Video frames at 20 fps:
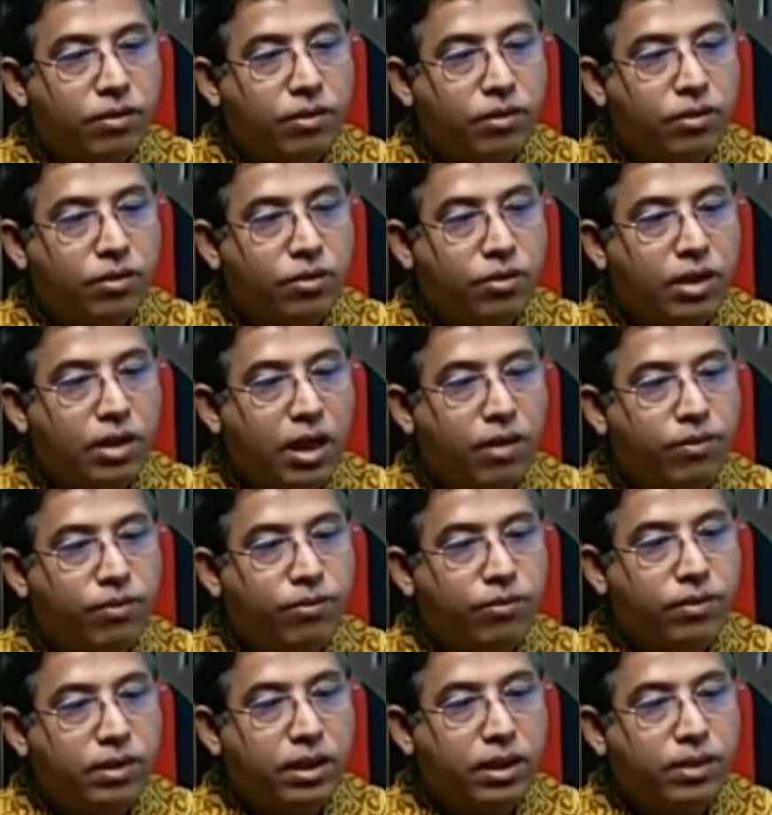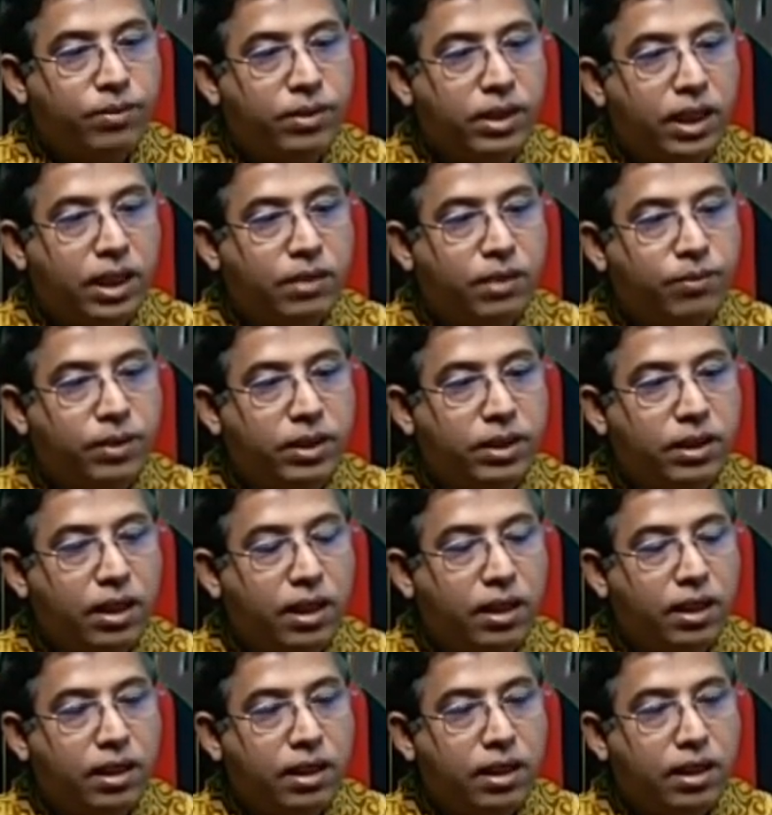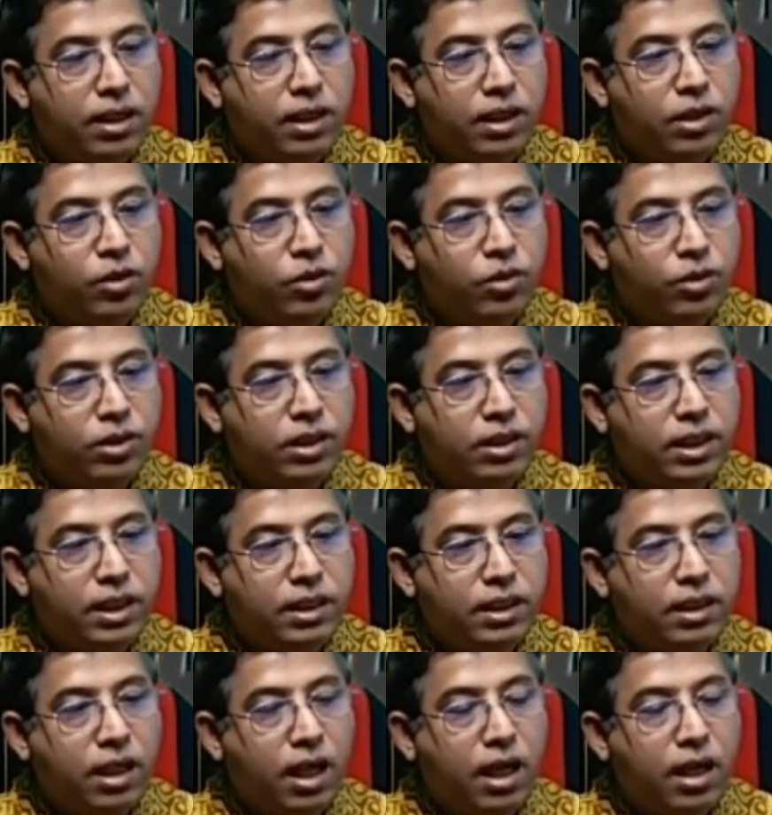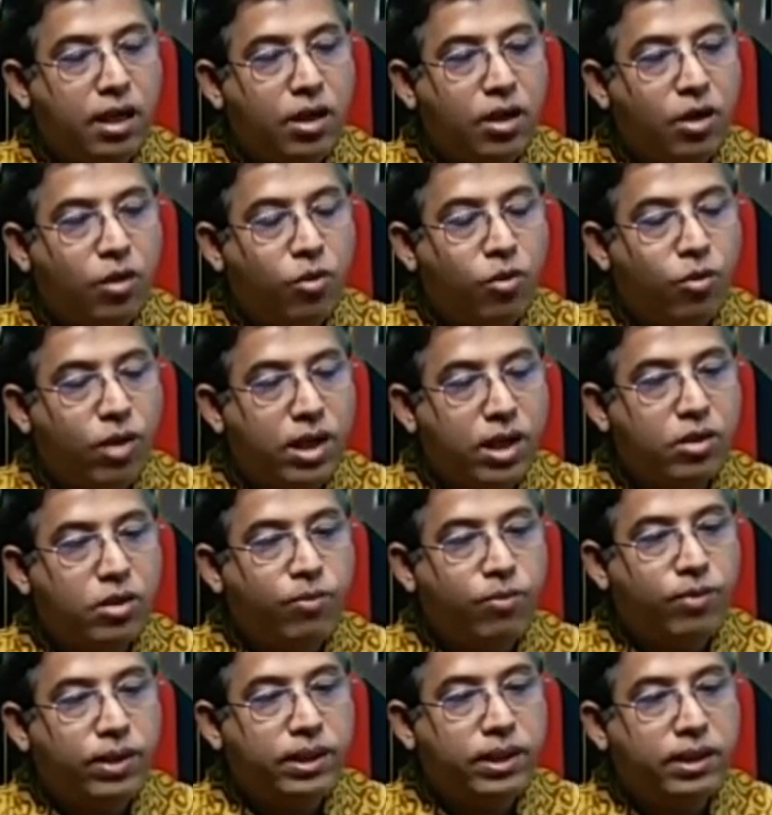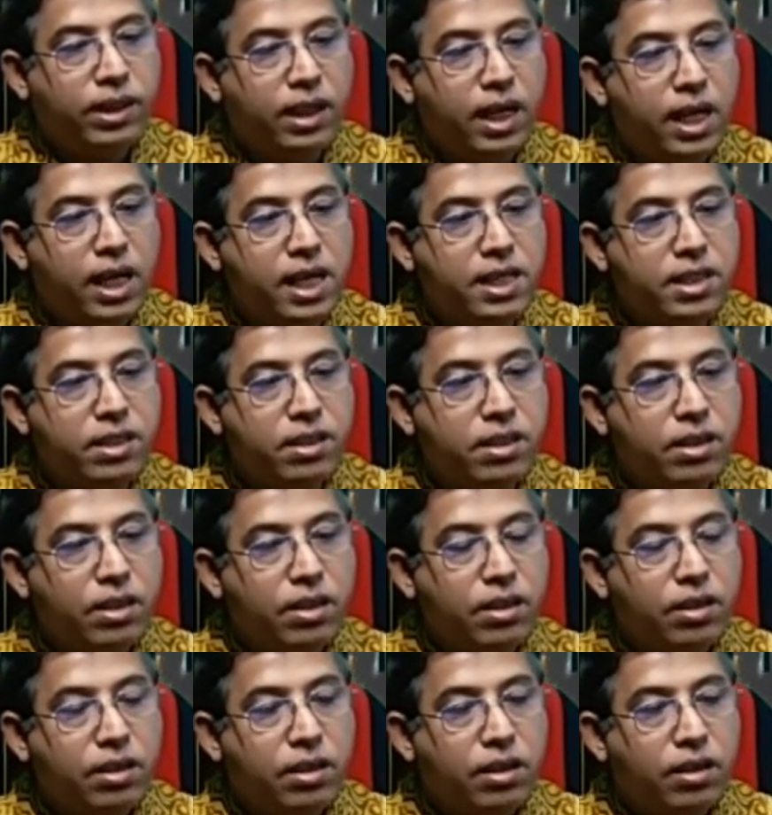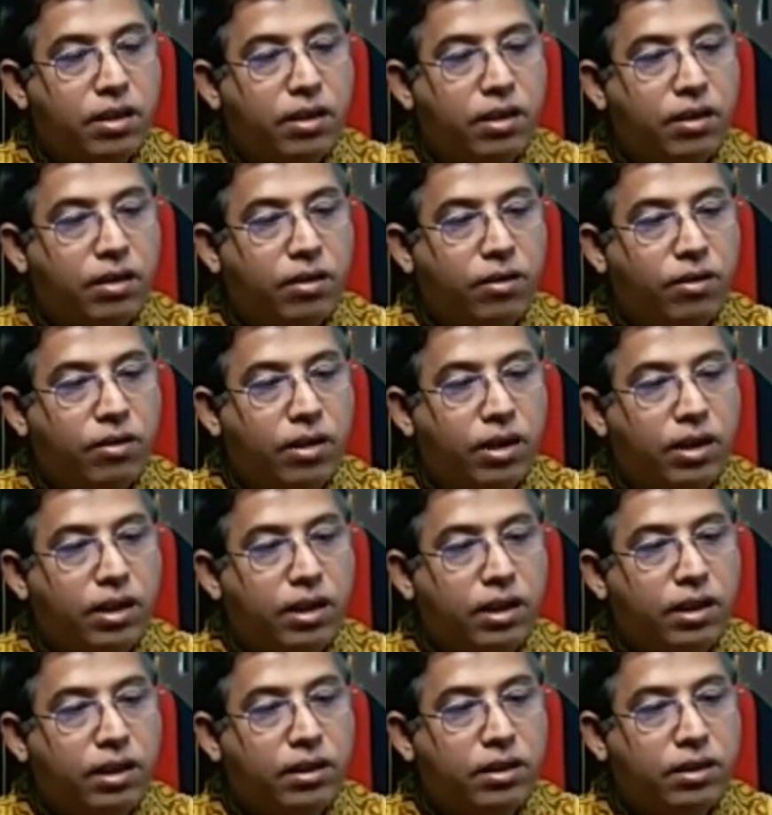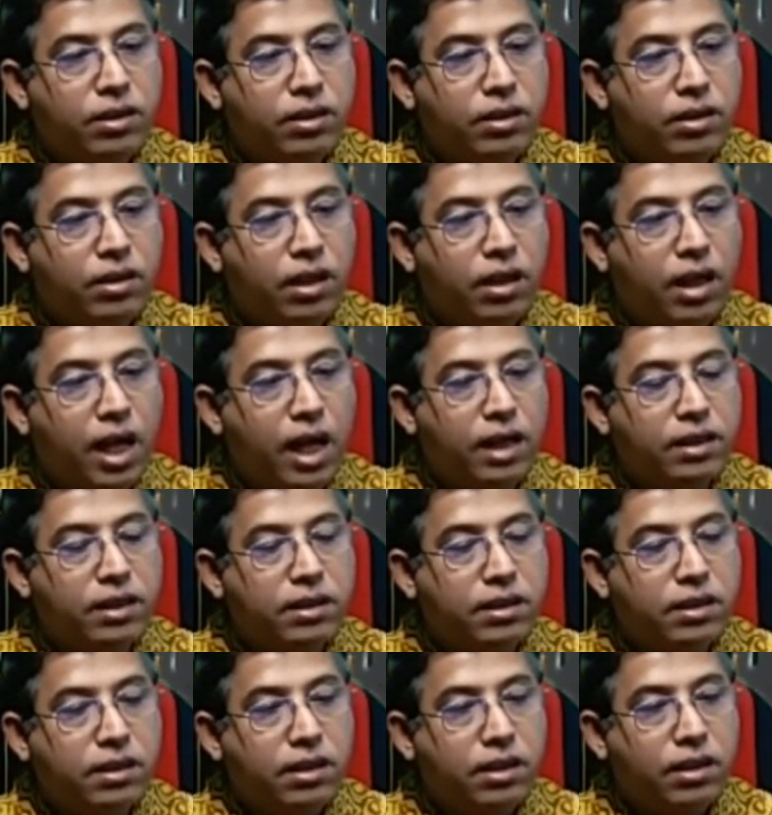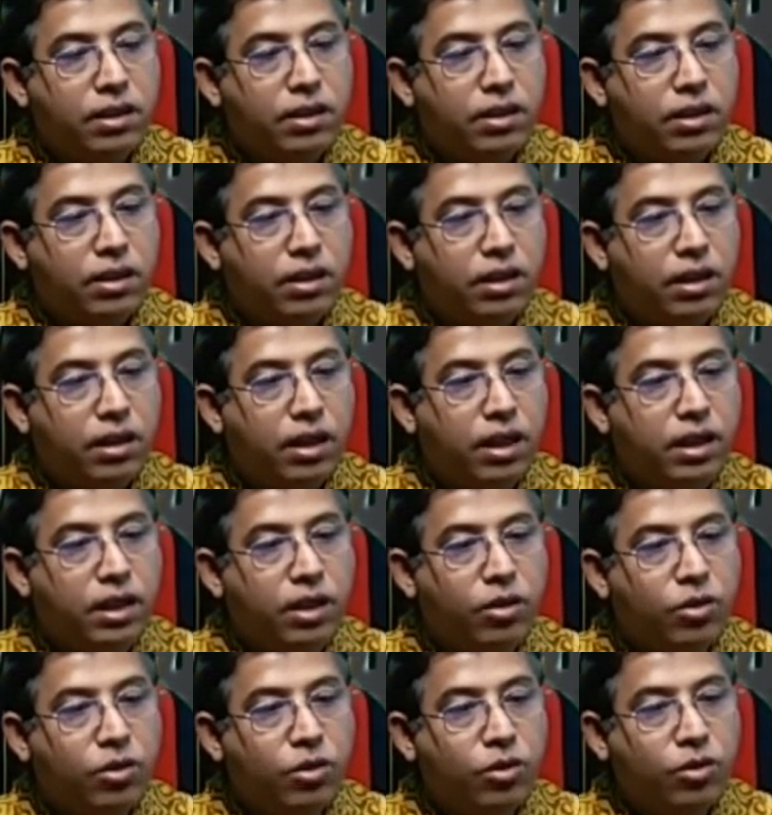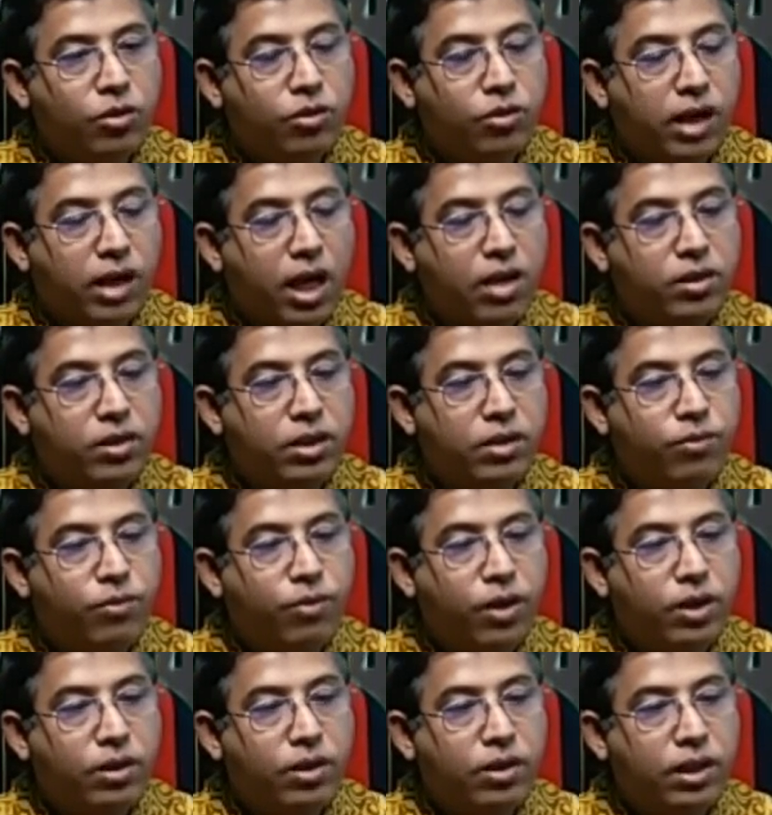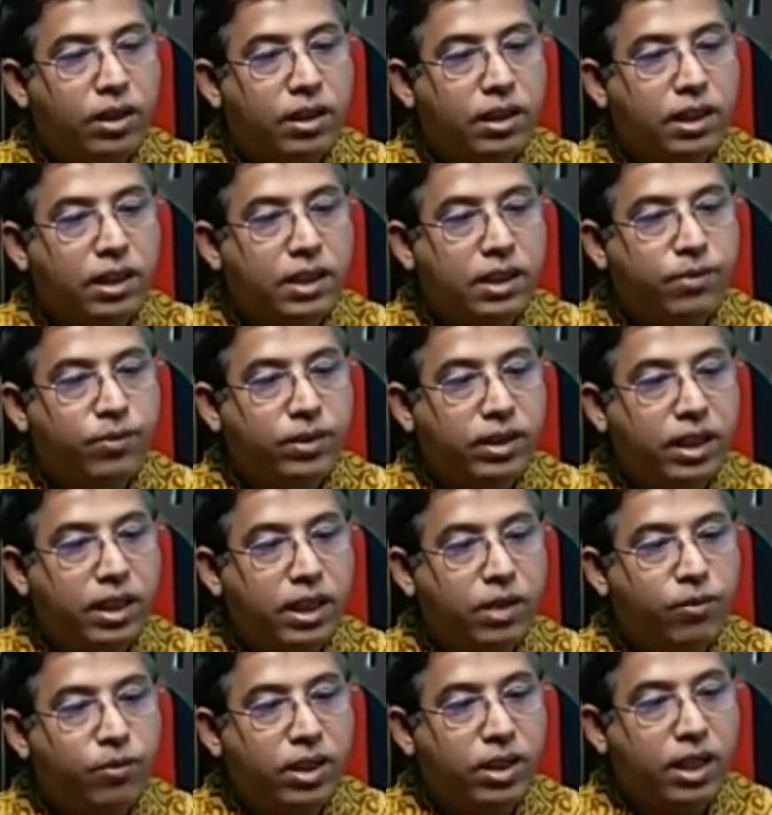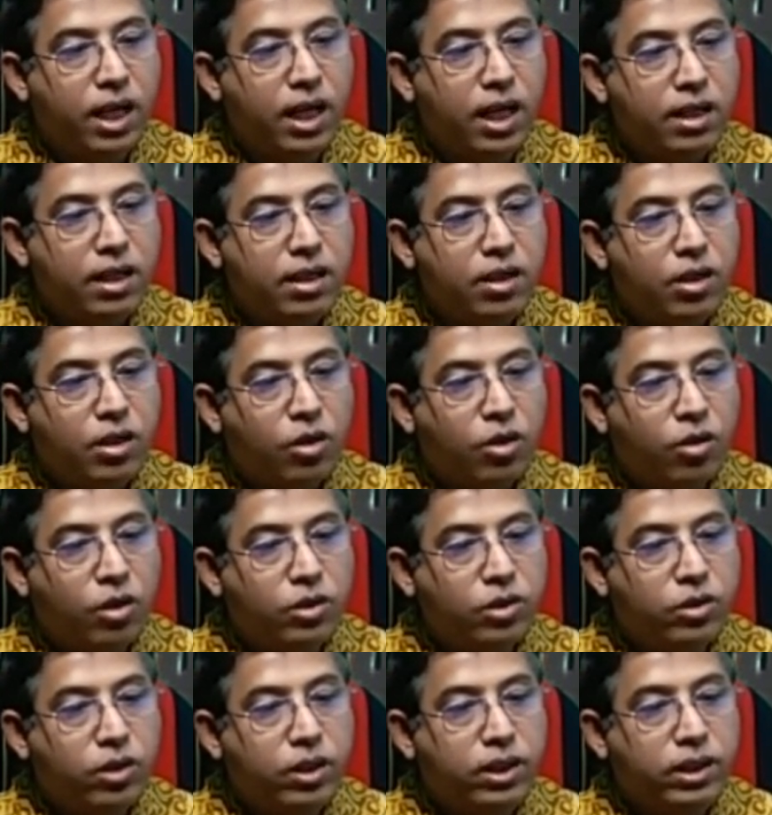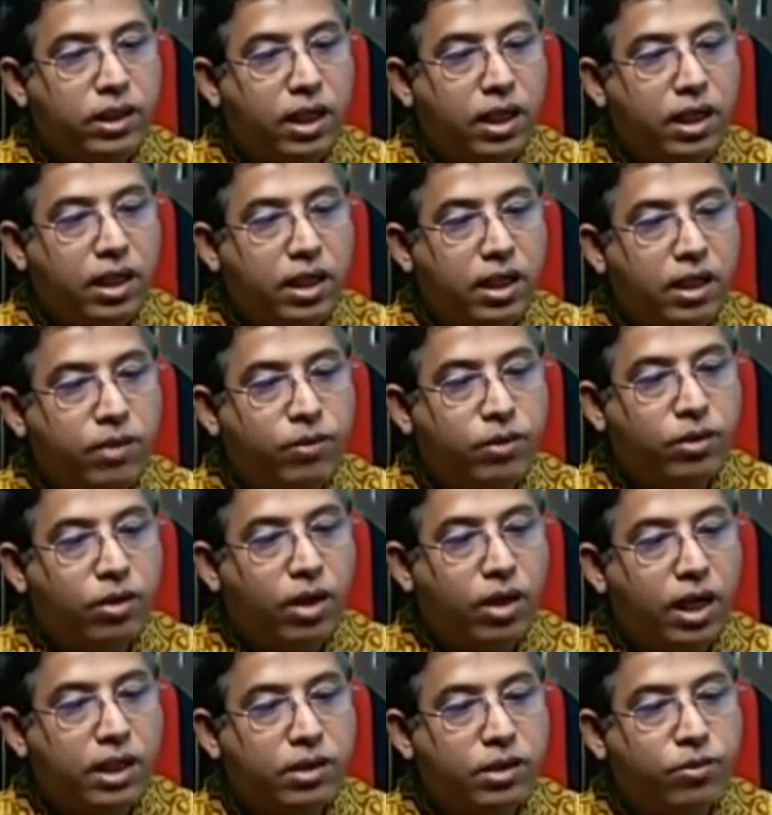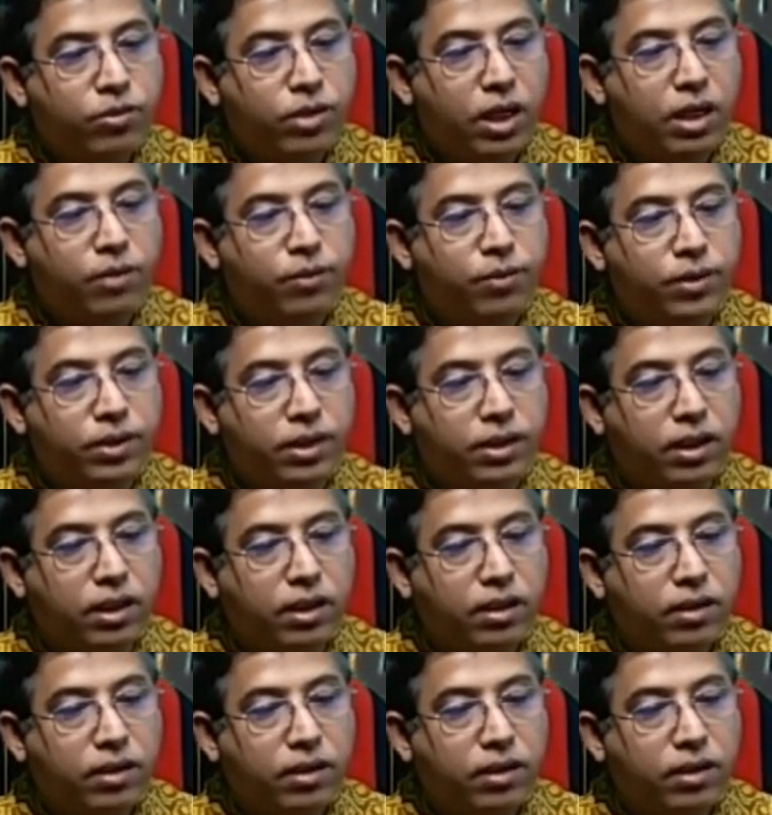do the respiratory examination, you should think the what complication arise in lungs due to kerosene poisoning. This is aspiration pneumonia, consolation, pneumothorax, pleural effusion.